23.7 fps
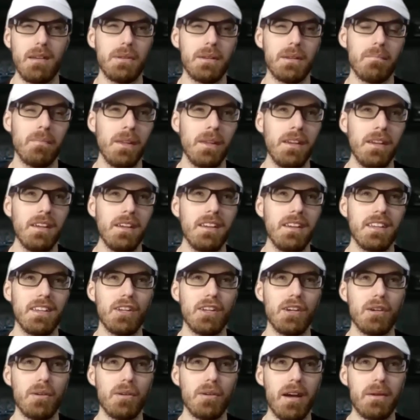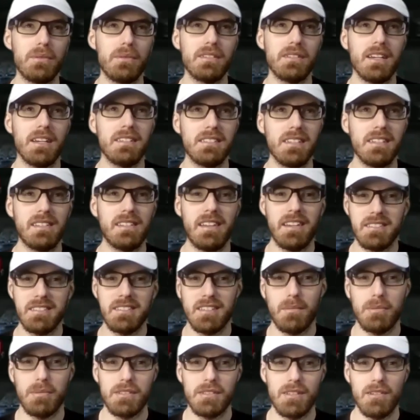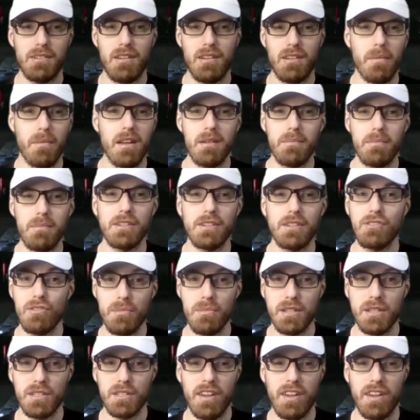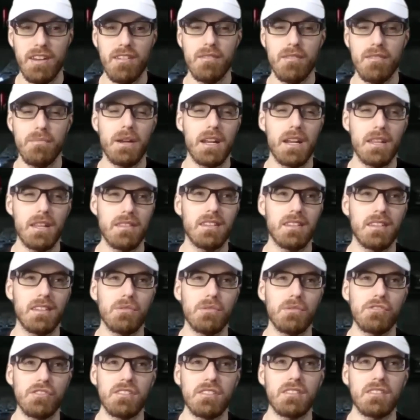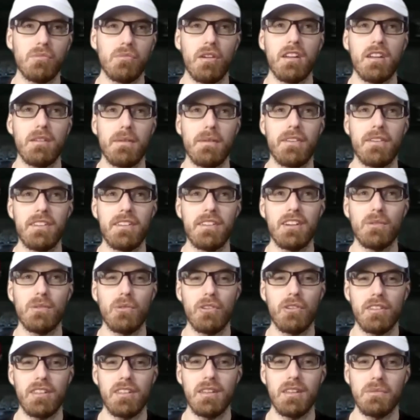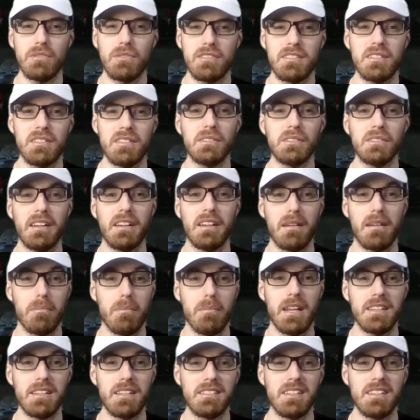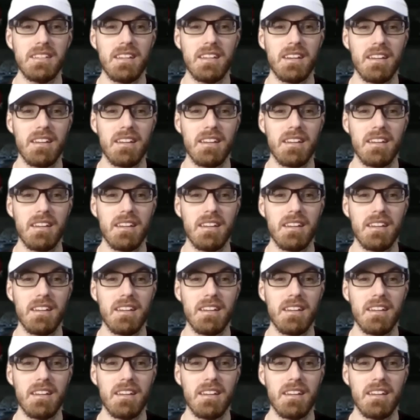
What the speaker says: And you know, I said last episode it might have been too much Vader, but I think there was just the right amount here where he was still like menacing.